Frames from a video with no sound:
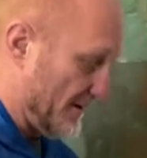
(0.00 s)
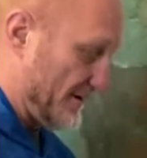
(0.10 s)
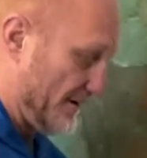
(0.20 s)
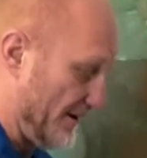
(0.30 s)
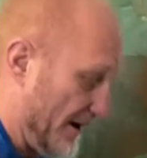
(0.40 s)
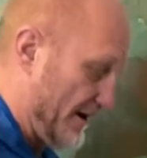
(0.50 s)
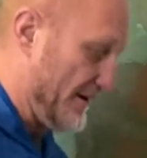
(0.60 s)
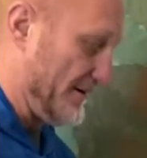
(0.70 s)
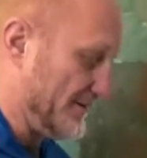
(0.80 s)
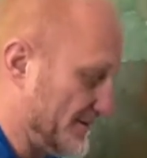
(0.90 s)
You have that
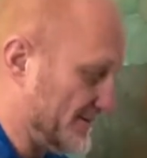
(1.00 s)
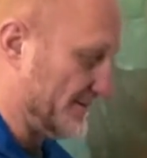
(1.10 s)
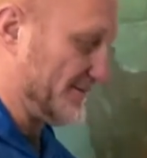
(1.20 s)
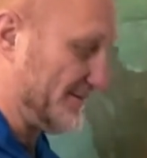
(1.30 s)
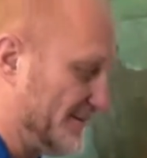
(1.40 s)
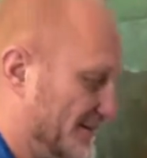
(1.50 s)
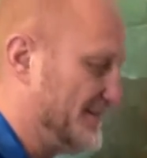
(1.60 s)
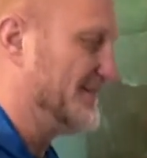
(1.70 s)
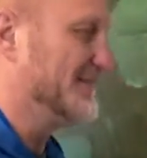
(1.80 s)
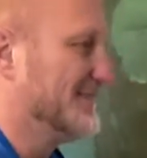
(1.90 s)
little step counter on your
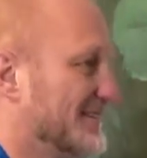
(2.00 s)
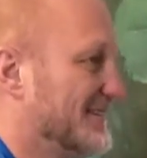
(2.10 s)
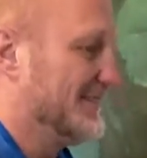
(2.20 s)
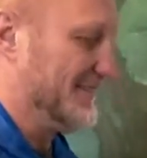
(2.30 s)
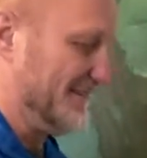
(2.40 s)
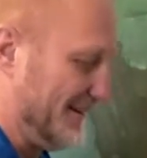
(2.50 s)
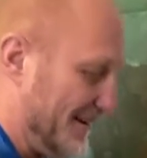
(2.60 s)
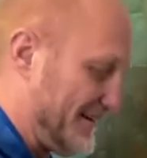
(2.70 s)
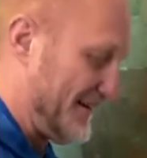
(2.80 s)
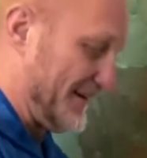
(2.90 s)
phone.
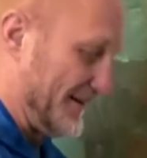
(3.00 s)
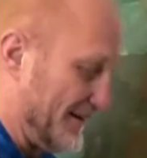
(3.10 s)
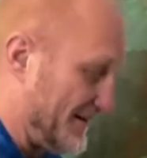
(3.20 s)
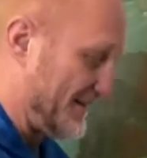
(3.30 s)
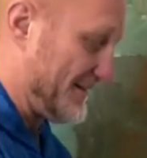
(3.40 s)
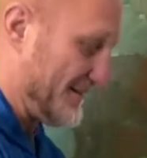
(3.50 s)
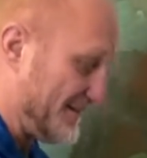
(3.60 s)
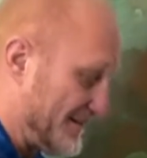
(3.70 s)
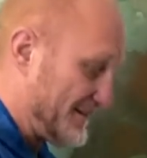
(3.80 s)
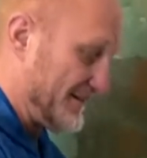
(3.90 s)
Do some laps around the
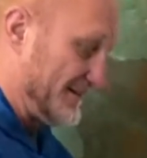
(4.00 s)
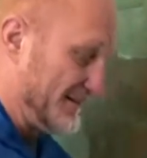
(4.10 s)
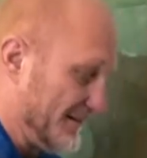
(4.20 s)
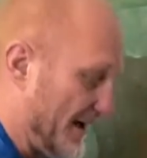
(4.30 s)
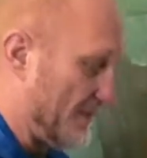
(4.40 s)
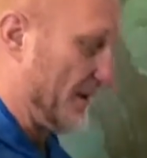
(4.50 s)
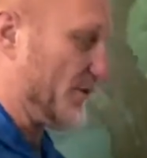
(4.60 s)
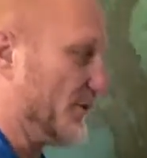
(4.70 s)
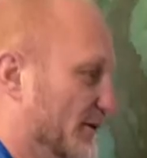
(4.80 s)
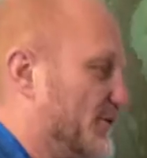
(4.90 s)
house. Do some
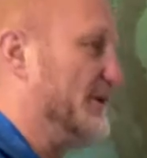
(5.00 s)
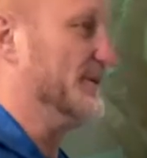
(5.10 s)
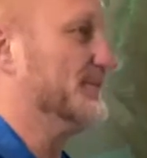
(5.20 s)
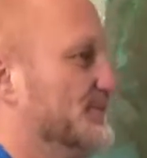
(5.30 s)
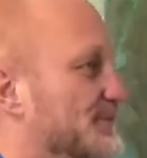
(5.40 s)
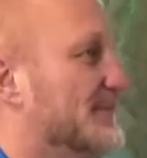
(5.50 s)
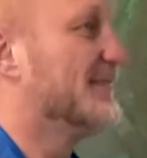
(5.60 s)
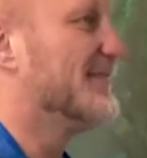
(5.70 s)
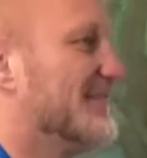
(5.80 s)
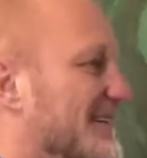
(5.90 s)
chores. Do some things
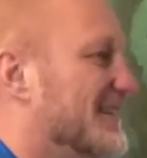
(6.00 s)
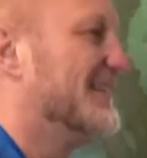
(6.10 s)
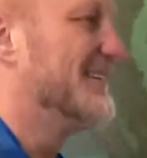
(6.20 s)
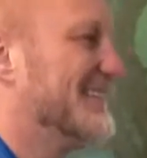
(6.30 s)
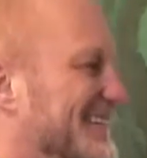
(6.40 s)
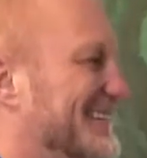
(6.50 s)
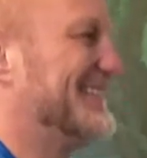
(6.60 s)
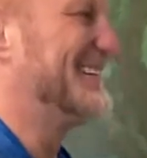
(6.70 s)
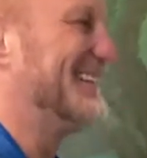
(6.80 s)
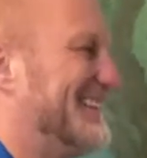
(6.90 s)
to get you
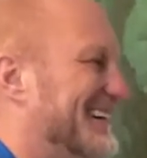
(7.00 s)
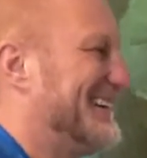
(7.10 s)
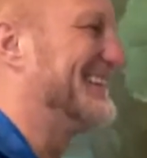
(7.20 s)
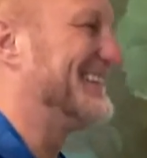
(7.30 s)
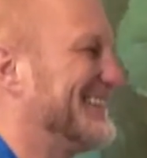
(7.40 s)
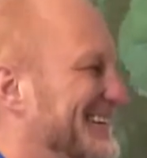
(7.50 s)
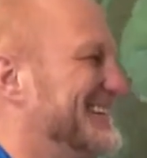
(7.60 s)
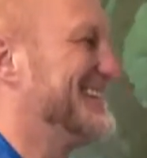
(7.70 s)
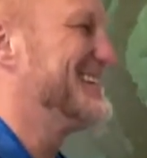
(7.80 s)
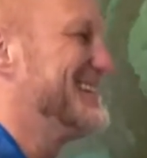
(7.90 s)
moving. Or get on the
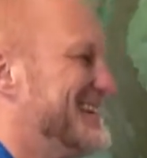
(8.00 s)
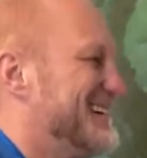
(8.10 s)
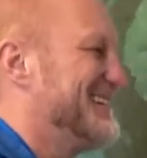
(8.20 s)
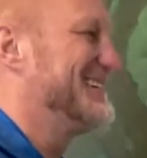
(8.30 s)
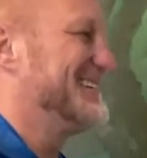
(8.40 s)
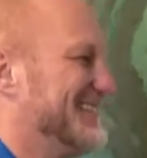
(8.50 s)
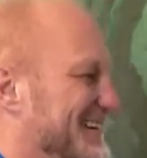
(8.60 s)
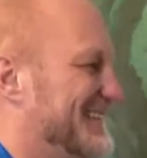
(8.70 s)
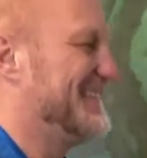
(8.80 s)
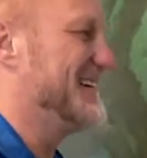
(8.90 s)
exercise bike.
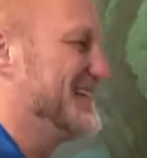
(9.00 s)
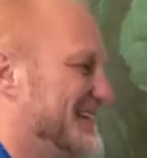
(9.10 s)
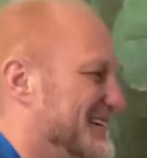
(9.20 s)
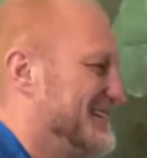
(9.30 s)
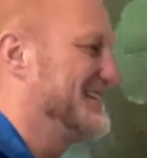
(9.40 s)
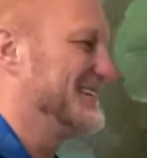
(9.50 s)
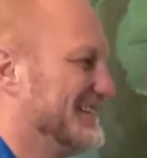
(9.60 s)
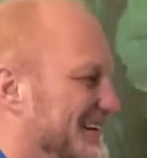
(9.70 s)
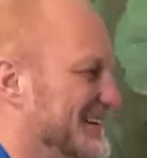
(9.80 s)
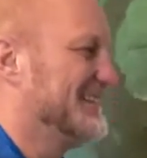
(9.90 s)
Get on the
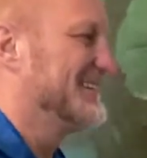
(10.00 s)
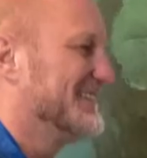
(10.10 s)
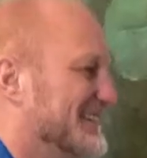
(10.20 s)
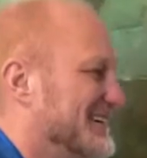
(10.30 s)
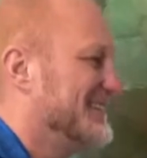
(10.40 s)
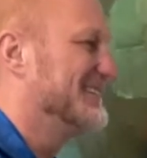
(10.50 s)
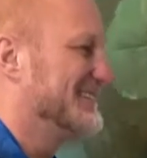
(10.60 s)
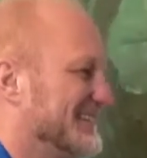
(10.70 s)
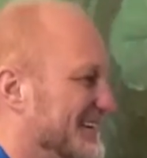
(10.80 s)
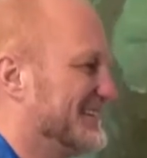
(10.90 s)
exercise machine
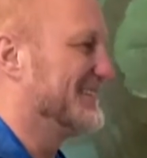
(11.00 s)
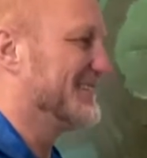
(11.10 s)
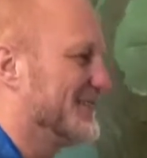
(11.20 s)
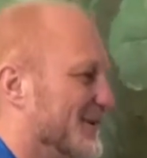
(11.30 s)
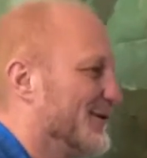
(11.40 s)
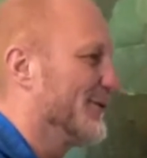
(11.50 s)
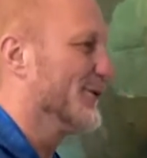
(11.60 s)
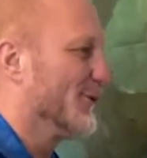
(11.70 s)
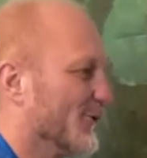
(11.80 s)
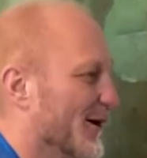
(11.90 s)
and take a
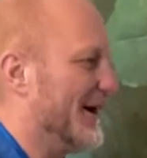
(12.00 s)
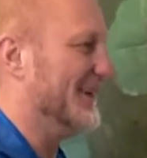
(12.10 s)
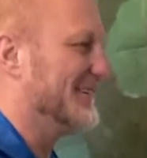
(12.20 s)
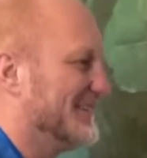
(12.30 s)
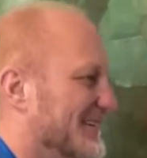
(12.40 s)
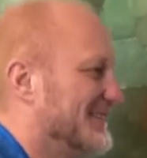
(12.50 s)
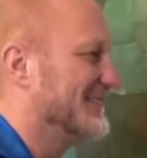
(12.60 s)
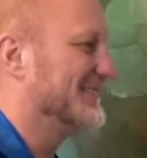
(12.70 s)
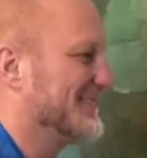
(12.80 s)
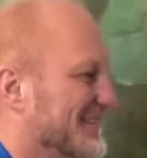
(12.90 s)
break and make sure
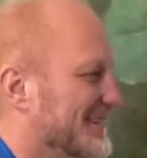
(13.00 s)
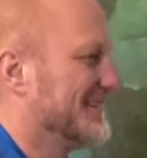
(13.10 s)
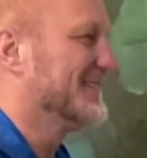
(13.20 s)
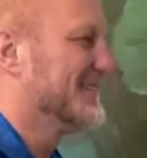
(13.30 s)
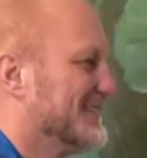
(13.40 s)
you do it.